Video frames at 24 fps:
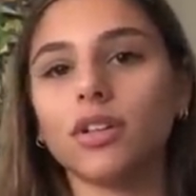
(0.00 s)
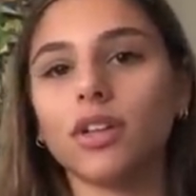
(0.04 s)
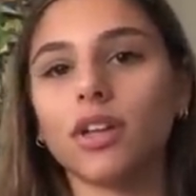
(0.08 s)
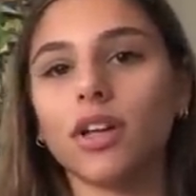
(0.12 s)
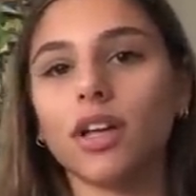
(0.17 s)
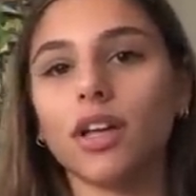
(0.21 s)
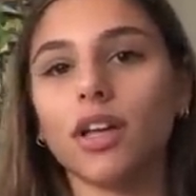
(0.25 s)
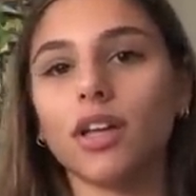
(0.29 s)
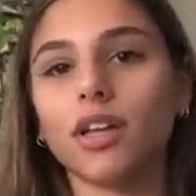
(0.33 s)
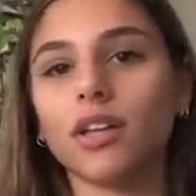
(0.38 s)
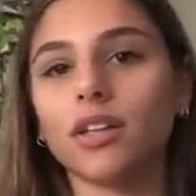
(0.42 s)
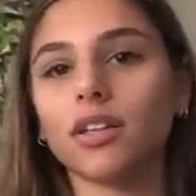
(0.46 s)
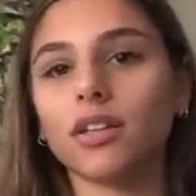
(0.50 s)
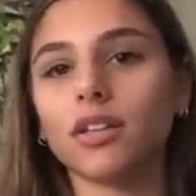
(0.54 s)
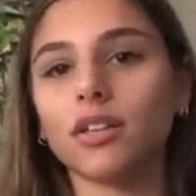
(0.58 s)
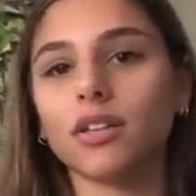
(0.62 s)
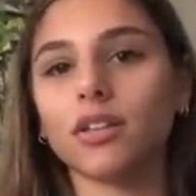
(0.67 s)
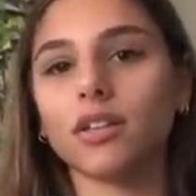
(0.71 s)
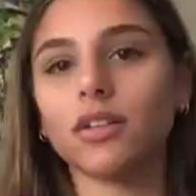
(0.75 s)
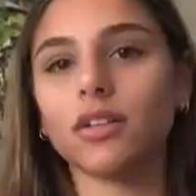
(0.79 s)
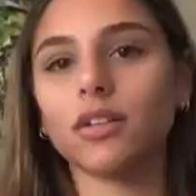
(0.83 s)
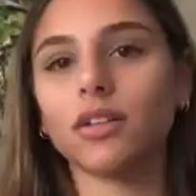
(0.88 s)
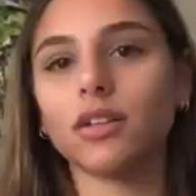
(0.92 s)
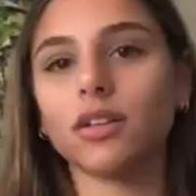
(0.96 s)

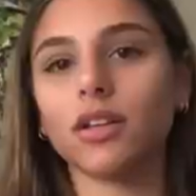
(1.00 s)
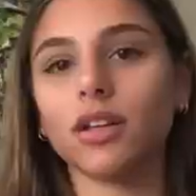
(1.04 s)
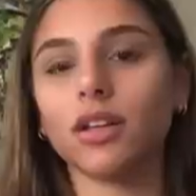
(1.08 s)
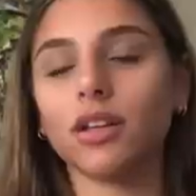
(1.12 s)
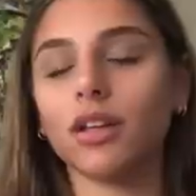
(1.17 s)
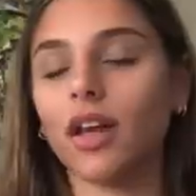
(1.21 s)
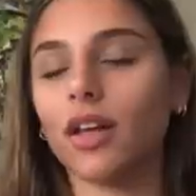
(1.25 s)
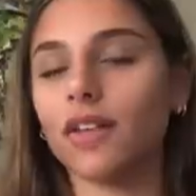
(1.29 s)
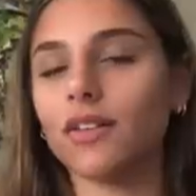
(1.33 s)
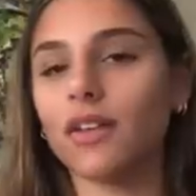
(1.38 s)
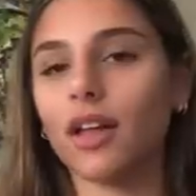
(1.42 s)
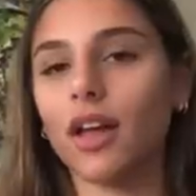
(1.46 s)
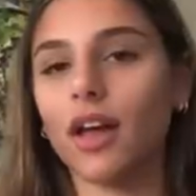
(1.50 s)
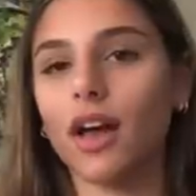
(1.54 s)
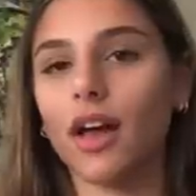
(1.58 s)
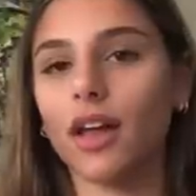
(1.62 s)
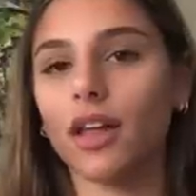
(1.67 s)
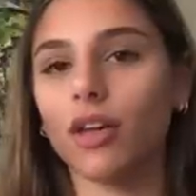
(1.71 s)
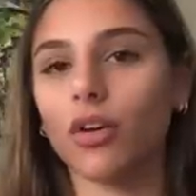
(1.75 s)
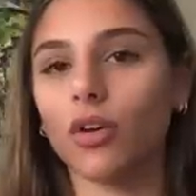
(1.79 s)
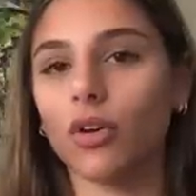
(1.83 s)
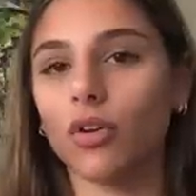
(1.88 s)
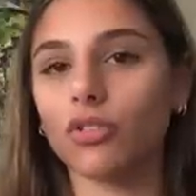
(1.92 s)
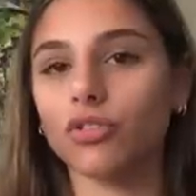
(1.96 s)
And it has a
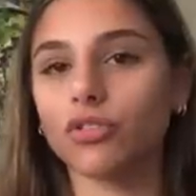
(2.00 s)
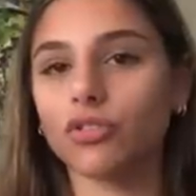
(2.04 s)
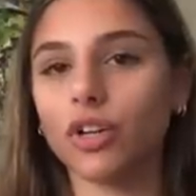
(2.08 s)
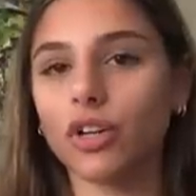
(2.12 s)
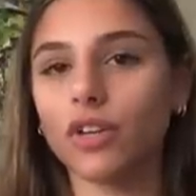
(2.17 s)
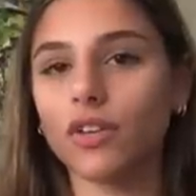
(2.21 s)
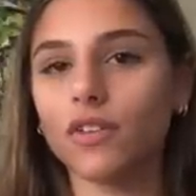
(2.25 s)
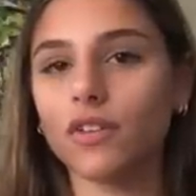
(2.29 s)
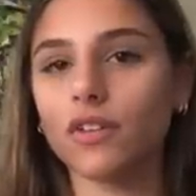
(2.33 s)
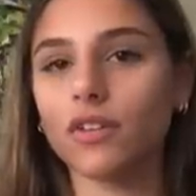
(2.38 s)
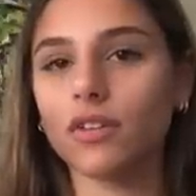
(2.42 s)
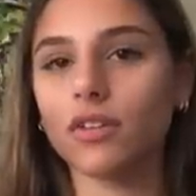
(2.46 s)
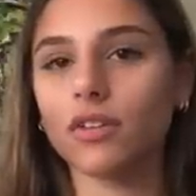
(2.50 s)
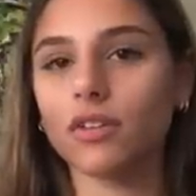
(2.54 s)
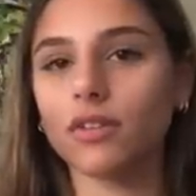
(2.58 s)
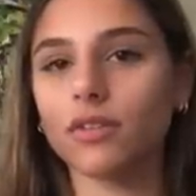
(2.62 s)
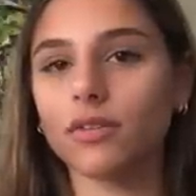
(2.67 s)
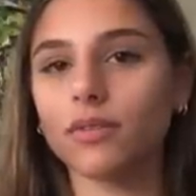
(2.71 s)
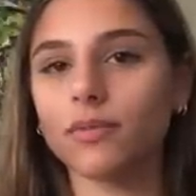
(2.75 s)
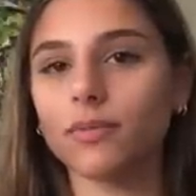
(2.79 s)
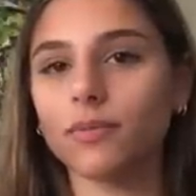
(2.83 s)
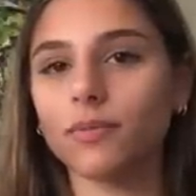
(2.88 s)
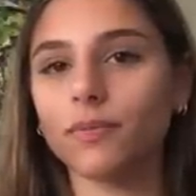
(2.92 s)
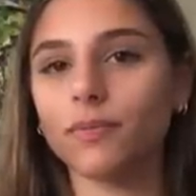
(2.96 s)
high contrast.
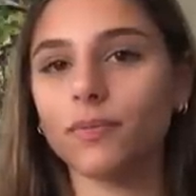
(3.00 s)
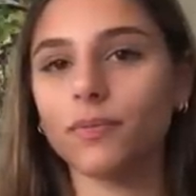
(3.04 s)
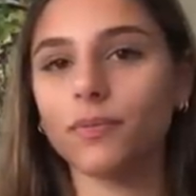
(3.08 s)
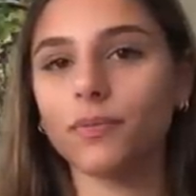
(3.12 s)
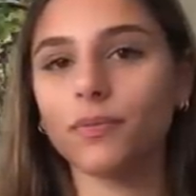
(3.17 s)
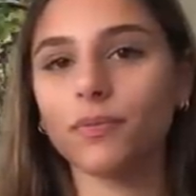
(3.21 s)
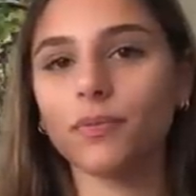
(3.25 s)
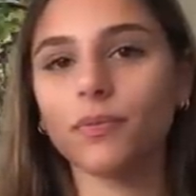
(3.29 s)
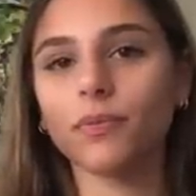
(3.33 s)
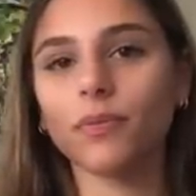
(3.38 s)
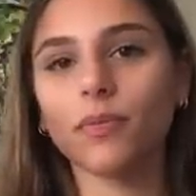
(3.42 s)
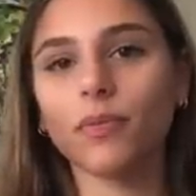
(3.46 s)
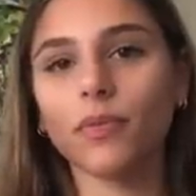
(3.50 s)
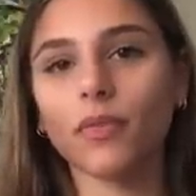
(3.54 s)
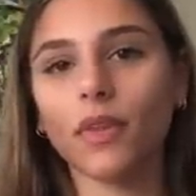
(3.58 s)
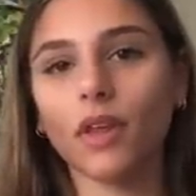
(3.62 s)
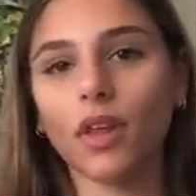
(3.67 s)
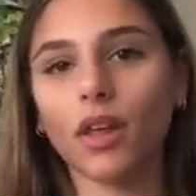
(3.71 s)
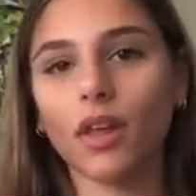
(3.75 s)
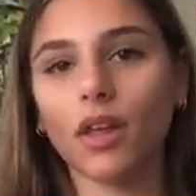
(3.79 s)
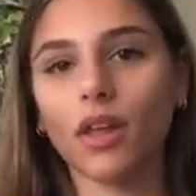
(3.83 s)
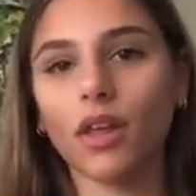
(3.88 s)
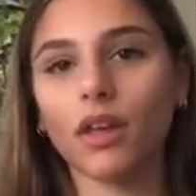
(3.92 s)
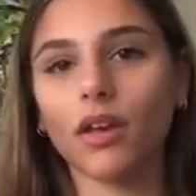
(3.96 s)

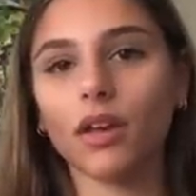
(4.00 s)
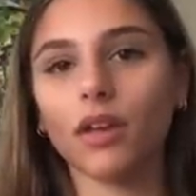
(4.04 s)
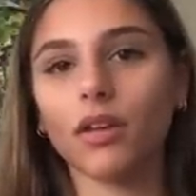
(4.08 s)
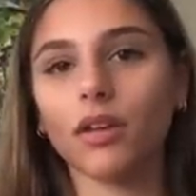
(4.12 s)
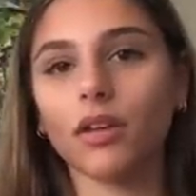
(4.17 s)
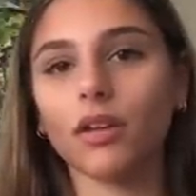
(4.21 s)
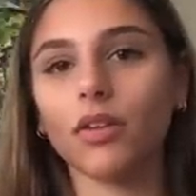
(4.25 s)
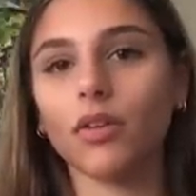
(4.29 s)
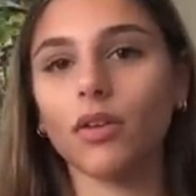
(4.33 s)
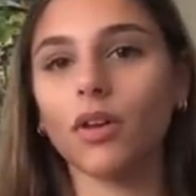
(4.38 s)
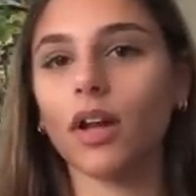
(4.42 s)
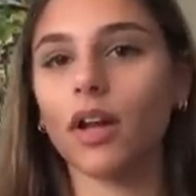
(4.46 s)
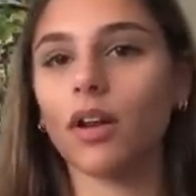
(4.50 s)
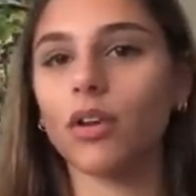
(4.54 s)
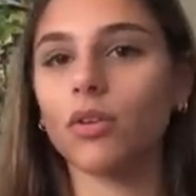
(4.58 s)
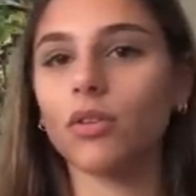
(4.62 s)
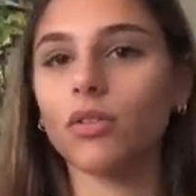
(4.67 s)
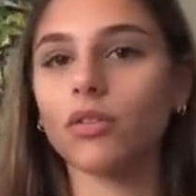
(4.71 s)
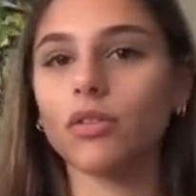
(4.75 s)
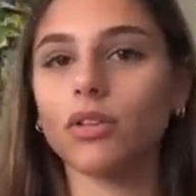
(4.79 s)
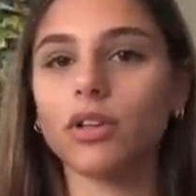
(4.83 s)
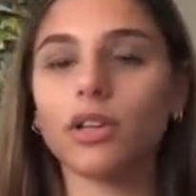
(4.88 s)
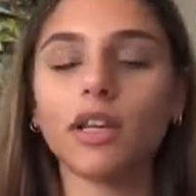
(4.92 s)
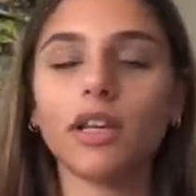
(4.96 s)
And you can
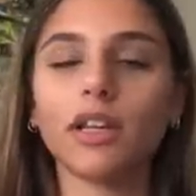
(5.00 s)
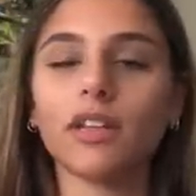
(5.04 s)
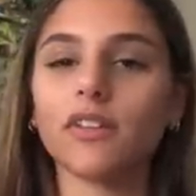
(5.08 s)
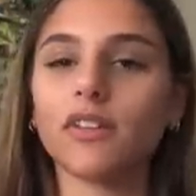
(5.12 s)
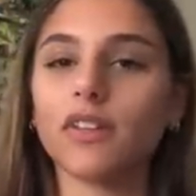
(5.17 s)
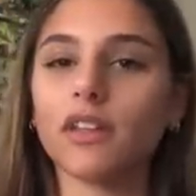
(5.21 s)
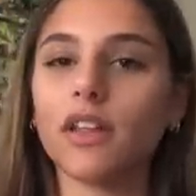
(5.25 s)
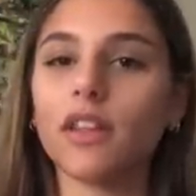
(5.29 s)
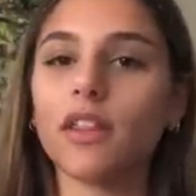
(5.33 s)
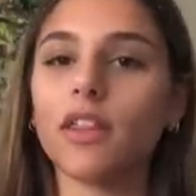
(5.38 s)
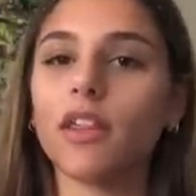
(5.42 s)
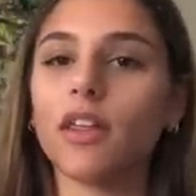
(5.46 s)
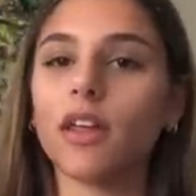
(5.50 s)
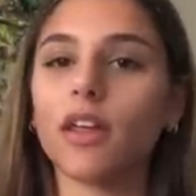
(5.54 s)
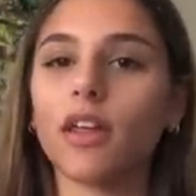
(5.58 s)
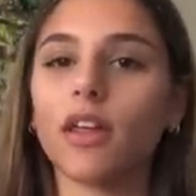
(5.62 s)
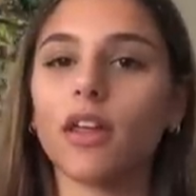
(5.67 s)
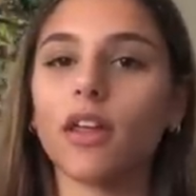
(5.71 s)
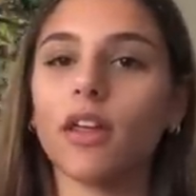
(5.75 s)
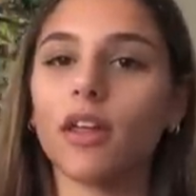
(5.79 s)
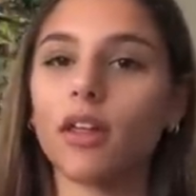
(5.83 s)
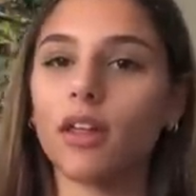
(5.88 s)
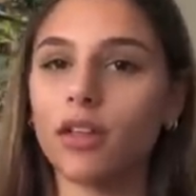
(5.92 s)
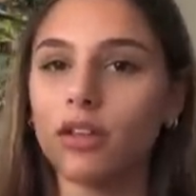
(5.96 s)
only see
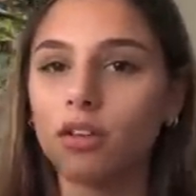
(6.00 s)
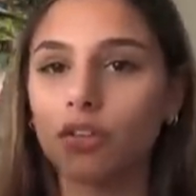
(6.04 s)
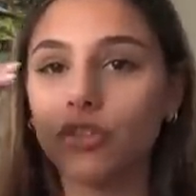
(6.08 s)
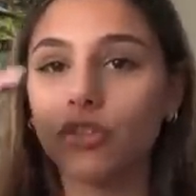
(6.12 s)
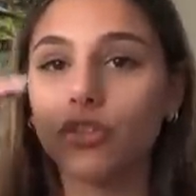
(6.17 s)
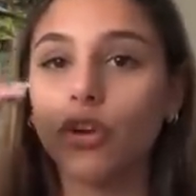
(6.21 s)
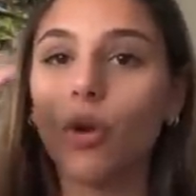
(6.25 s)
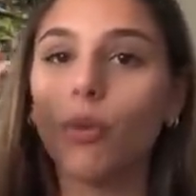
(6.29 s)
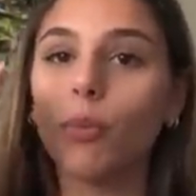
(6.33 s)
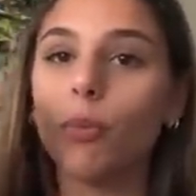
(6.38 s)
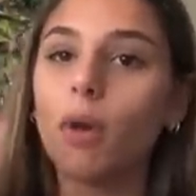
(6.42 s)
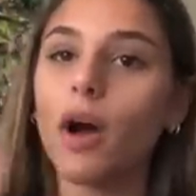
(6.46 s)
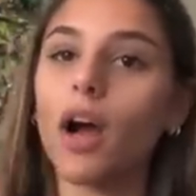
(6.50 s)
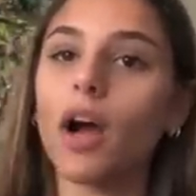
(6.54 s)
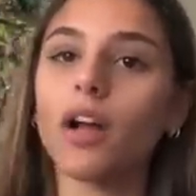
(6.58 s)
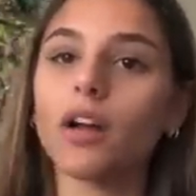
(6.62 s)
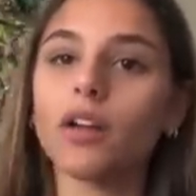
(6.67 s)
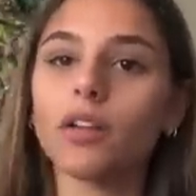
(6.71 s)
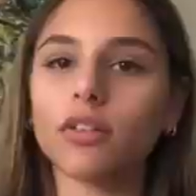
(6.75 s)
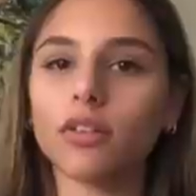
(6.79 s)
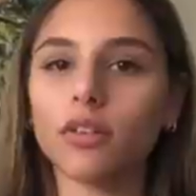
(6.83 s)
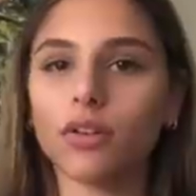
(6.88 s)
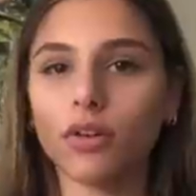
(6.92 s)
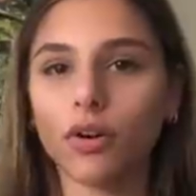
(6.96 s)
the top
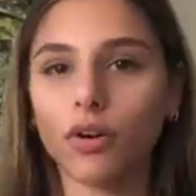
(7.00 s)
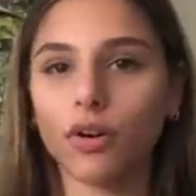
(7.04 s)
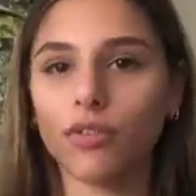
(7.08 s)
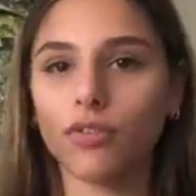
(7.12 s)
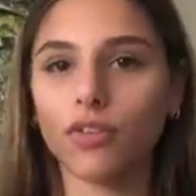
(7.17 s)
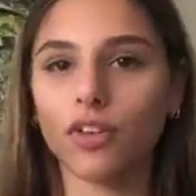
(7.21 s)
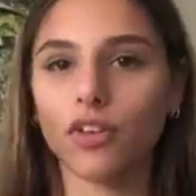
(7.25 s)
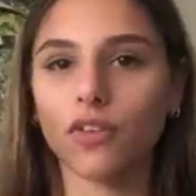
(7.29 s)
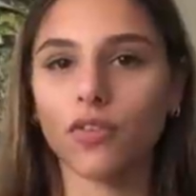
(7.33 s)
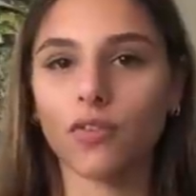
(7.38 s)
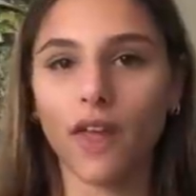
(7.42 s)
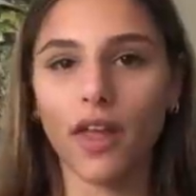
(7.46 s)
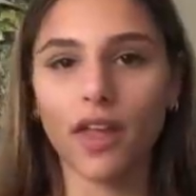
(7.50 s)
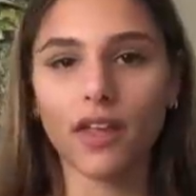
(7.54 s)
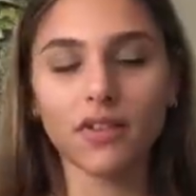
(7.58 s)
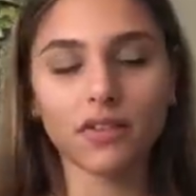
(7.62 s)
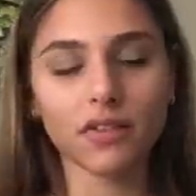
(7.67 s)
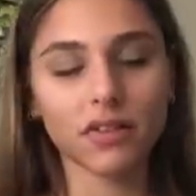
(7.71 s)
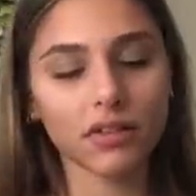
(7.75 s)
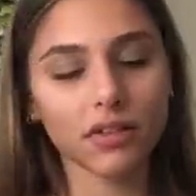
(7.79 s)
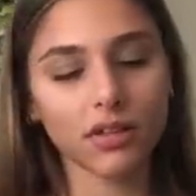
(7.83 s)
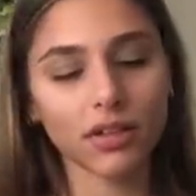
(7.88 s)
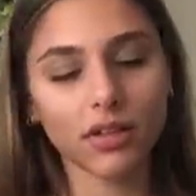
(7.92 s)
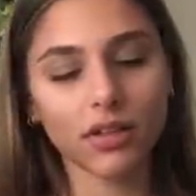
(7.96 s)
part of his
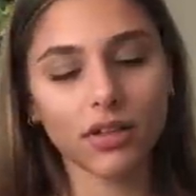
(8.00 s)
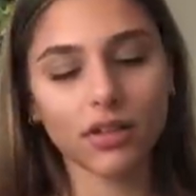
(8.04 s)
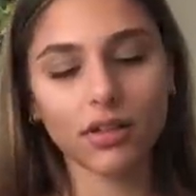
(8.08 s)
face.